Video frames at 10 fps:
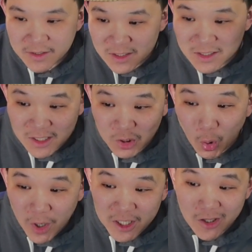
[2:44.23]
This is a
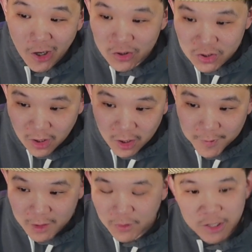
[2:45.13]
twenty dollar cigar,
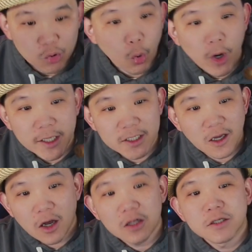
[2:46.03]
by the way. twenty
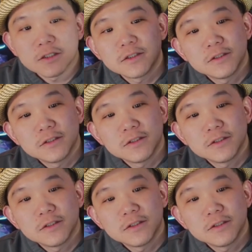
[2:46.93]
dollars.